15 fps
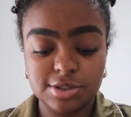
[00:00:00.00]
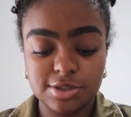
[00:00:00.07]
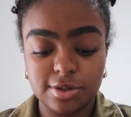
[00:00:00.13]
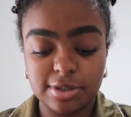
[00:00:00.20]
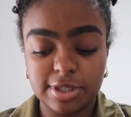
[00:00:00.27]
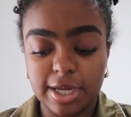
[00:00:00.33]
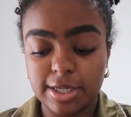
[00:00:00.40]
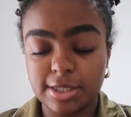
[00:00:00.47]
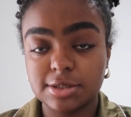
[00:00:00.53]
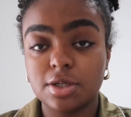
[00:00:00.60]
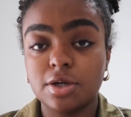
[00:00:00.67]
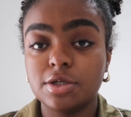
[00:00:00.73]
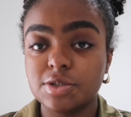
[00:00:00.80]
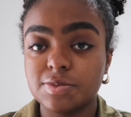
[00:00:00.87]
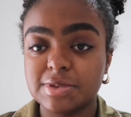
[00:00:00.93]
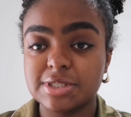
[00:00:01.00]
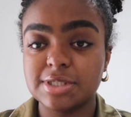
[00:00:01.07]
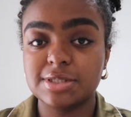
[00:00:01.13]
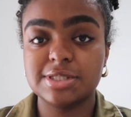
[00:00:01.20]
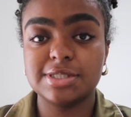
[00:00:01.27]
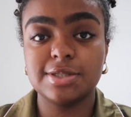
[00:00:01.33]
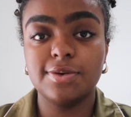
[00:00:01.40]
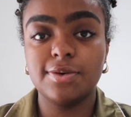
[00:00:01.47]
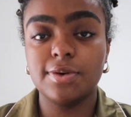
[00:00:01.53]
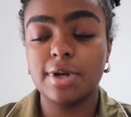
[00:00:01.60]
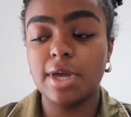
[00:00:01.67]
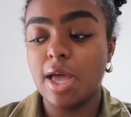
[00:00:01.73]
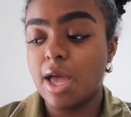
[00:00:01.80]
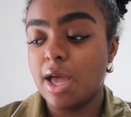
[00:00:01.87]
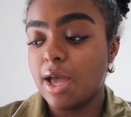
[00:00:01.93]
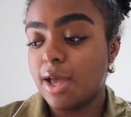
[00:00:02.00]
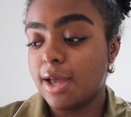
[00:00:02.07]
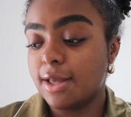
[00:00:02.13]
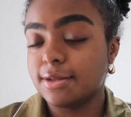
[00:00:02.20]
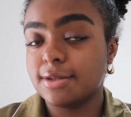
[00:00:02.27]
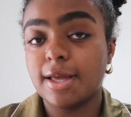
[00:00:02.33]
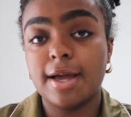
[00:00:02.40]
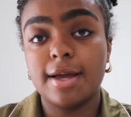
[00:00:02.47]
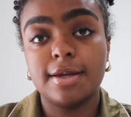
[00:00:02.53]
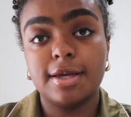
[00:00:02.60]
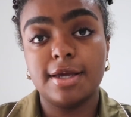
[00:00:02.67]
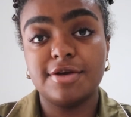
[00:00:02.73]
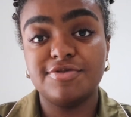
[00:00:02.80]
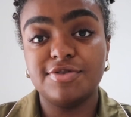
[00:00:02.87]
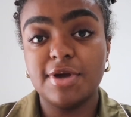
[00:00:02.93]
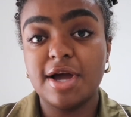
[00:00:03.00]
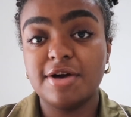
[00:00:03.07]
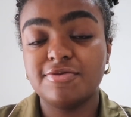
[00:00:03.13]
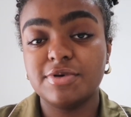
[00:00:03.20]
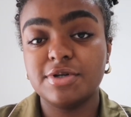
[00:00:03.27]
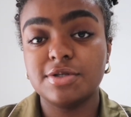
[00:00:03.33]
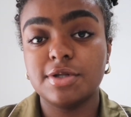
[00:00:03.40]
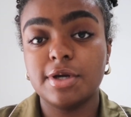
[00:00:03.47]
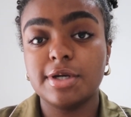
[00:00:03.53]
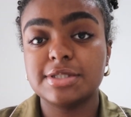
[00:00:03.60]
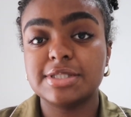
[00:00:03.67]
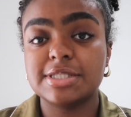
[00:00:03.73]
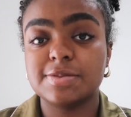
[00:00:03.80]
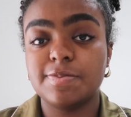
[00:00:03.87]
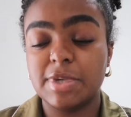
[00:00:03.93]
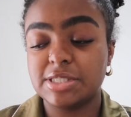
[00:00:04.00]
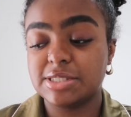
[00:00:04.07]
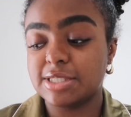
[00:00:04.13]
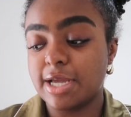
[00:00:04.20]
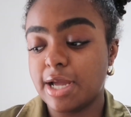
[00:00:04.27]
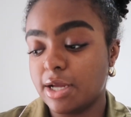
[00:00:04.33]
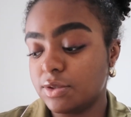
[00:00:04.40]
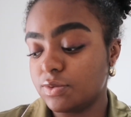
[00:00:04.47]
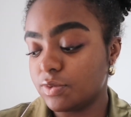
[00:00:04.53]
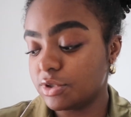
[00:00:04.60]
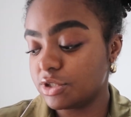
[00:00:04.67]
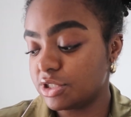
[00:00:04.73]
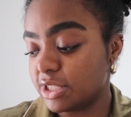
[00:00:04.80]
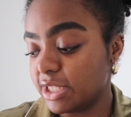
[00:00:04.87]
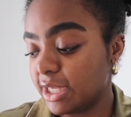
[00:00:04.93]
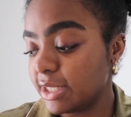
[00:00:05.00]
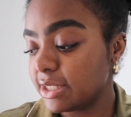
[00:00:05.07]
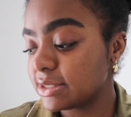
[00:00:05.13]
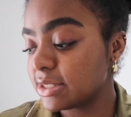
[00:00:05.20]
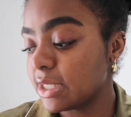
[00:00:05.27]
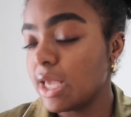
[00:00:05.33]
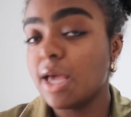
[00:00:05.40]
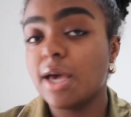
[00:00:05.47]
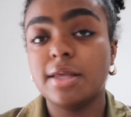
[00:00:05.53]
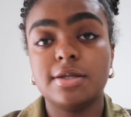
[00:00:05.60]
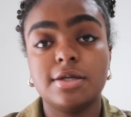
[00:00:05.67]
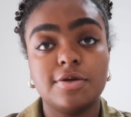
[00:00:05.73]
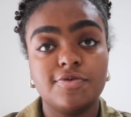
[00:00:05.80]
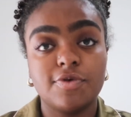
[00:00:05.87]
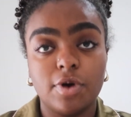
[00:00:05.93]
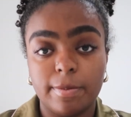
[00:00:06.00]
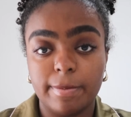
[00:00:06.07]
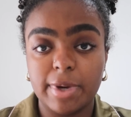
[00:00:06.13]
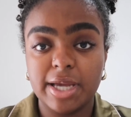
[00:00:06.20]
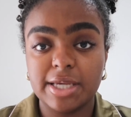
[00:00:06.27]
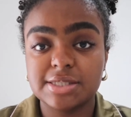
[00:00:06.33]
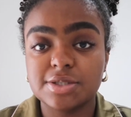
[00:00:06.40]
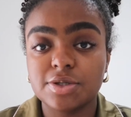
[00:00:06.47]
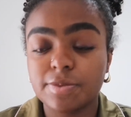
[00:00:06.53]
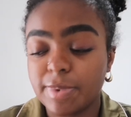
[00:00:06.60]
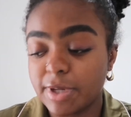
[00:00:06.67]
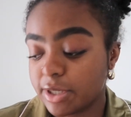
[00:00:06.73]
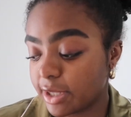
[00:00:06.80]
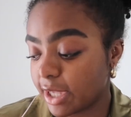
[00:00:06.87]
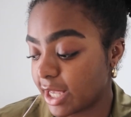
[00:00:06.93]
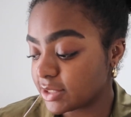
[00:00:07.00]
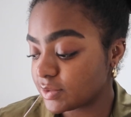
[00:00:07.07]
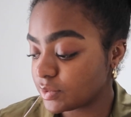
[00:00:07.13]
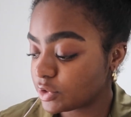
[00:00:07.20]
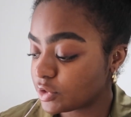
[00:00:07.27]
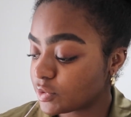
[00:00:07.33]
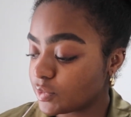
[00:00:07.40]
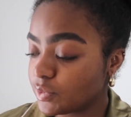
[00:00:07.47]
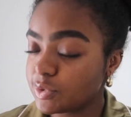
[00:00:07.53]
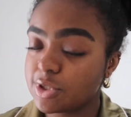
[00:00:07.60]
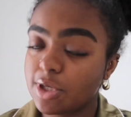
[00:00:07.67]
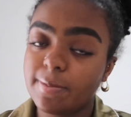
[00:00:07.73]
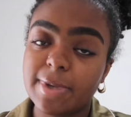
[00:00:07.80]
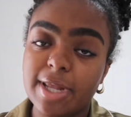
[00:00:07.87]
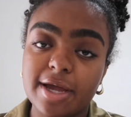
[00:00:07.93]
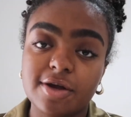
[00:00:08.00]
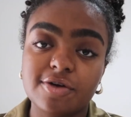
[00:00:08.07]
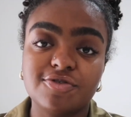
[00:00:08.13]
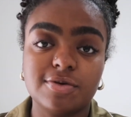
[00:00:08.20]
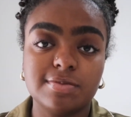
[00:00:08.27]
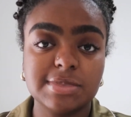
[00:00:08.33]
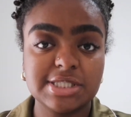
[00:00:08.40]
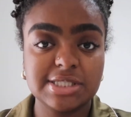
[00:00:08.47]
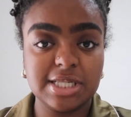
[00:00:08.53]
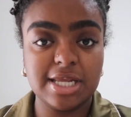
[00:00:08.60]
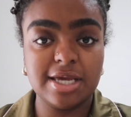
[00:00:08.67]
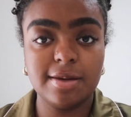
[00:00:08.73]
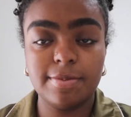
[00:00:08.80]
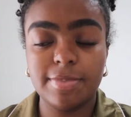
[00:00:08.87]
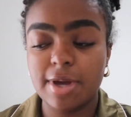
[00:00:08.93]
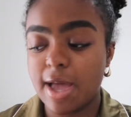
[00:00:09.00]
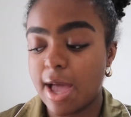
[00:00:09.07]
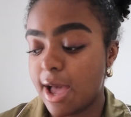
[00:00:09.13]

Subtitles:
So that is 100% silk, and that if you have one of those, it's best to hand wash these. And then I've got my silk pillowcase, which is also black, from Slip.